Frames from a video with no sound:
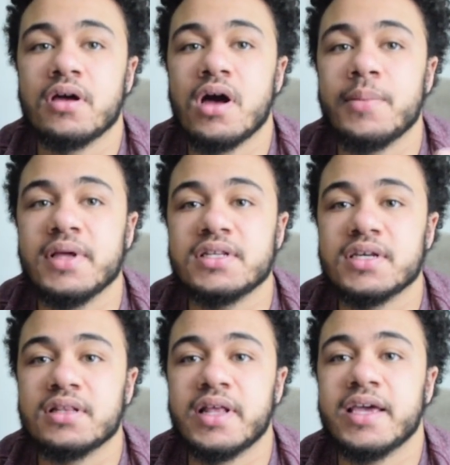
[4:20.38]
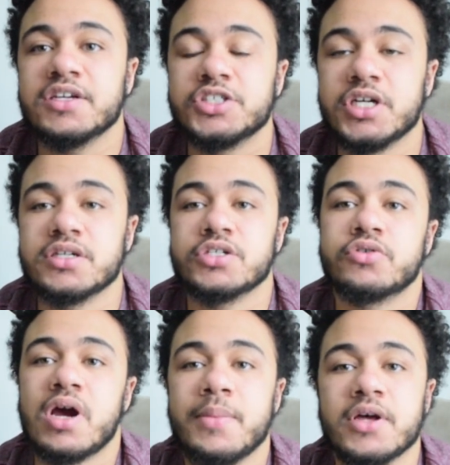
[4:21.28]
Comment, like, share,
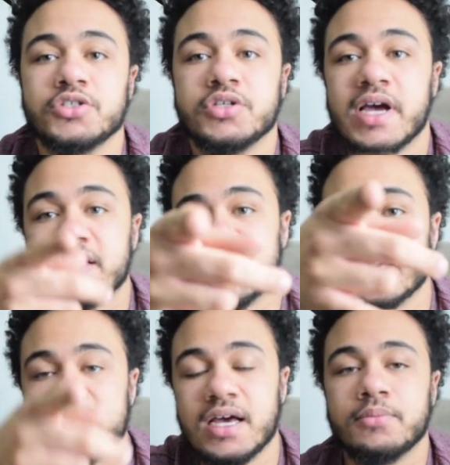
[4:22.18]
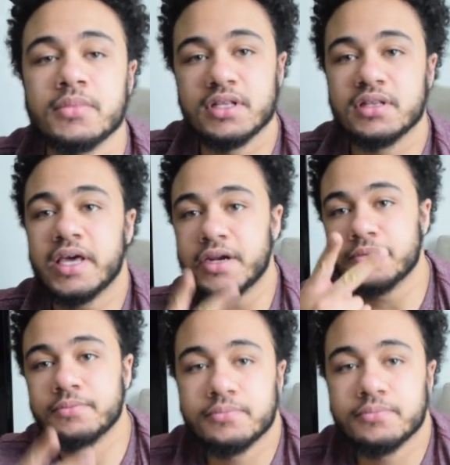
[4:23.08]
subscribe, and I'll see you guys next time. Later.